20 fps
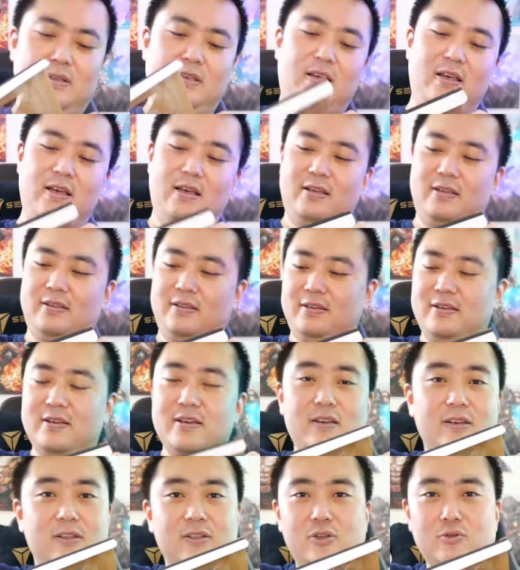Yeah.
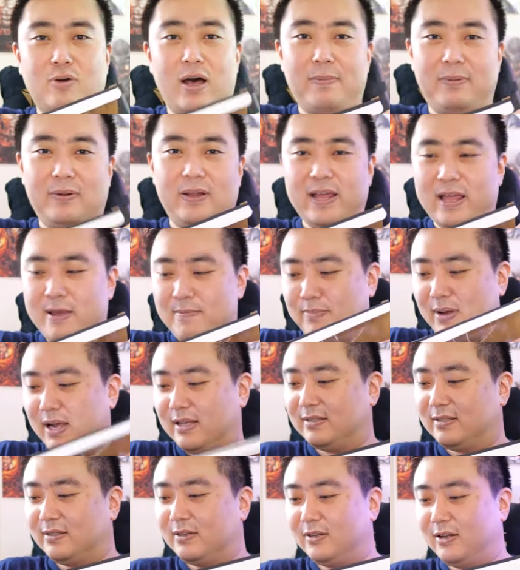Do I play M.
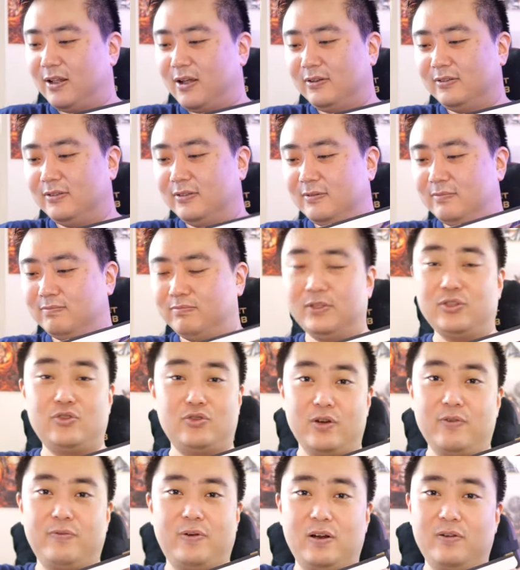Bison a lot? In
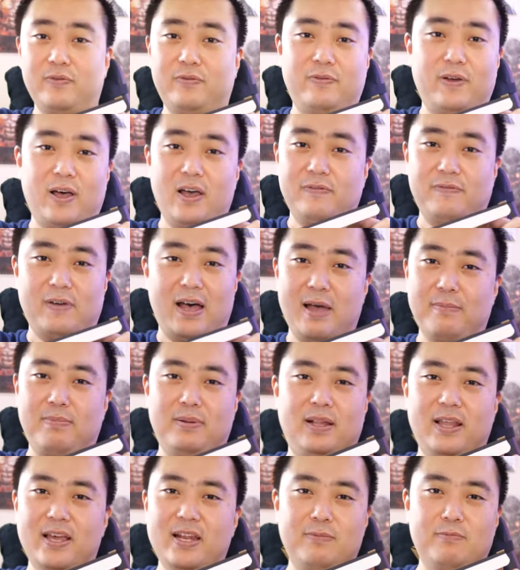Street Fighter 5, I
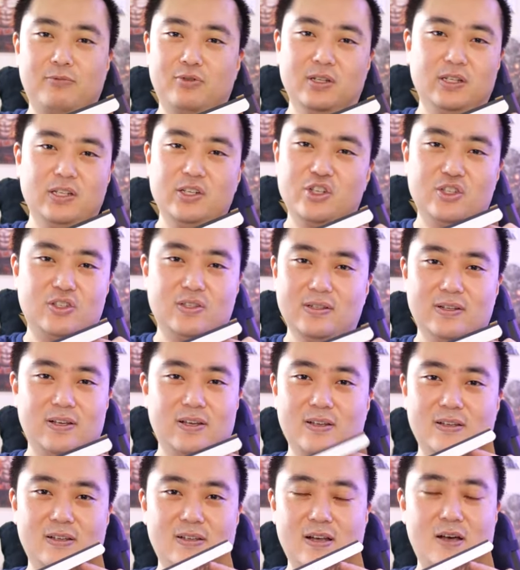played him
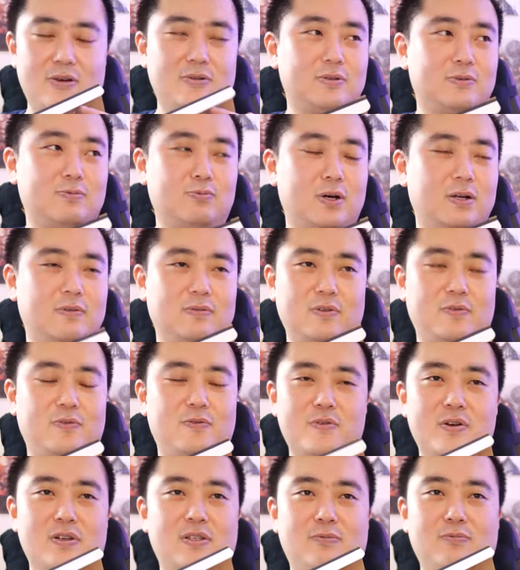religiously. I was one of the
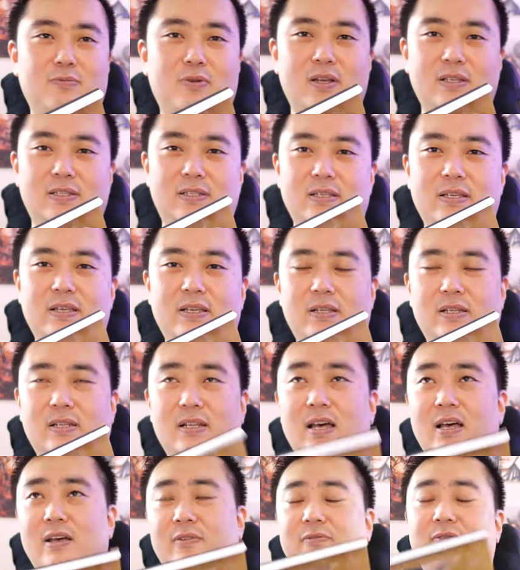first ones in,
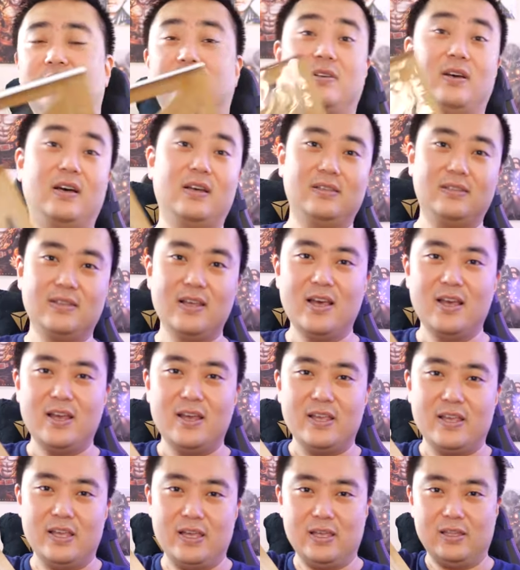uh, first guys
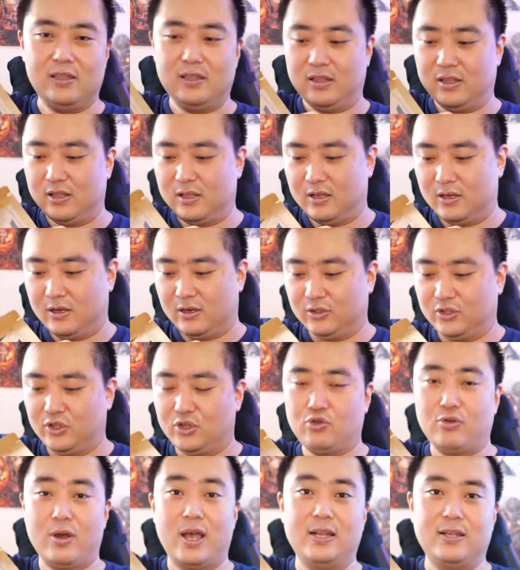in the
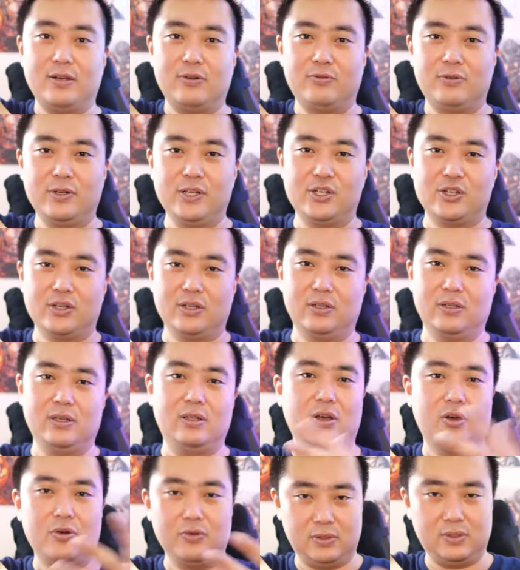Australian region in
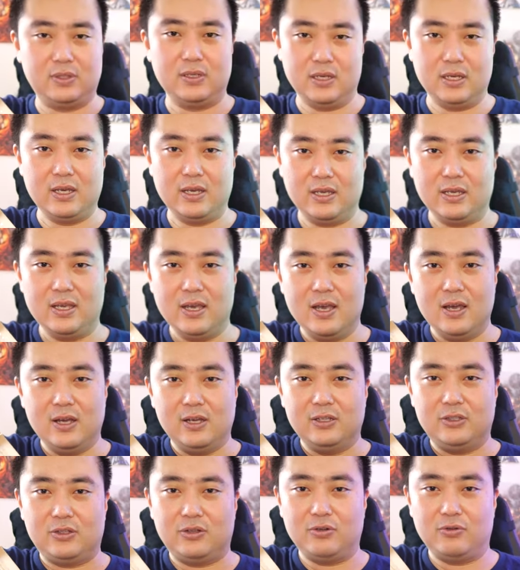the OCE
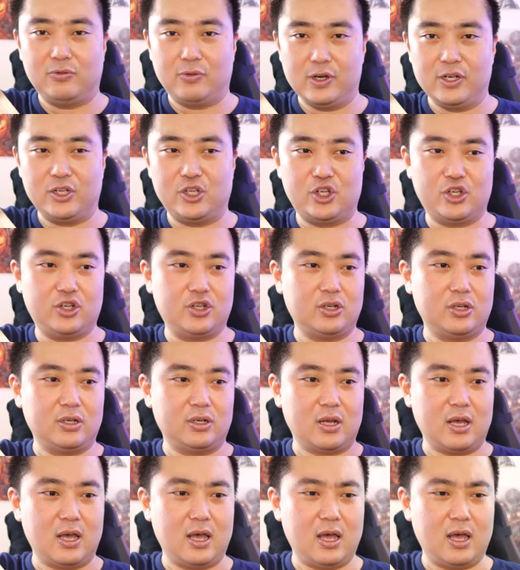to reach,
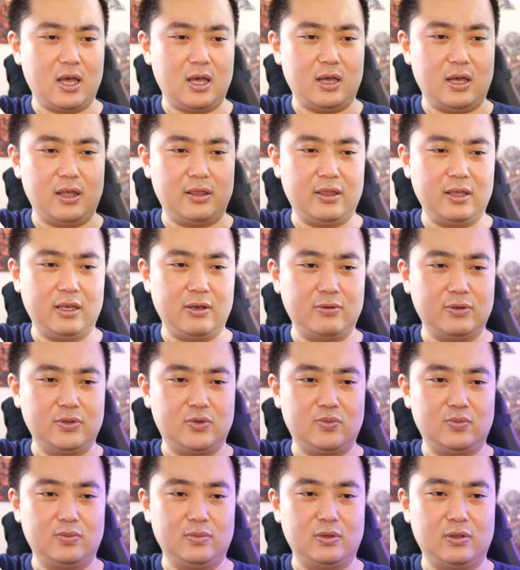uh, I think it
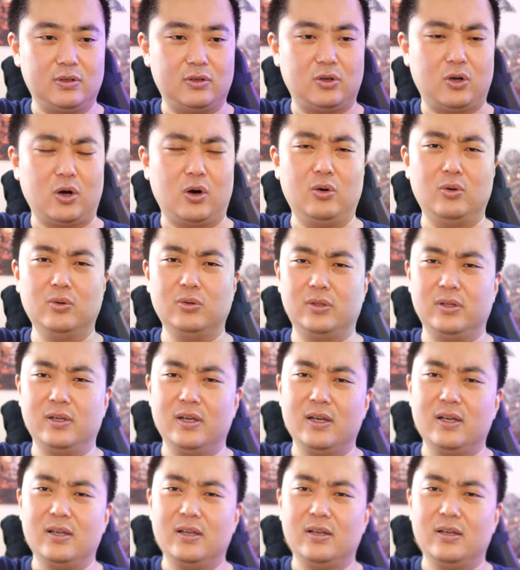was gold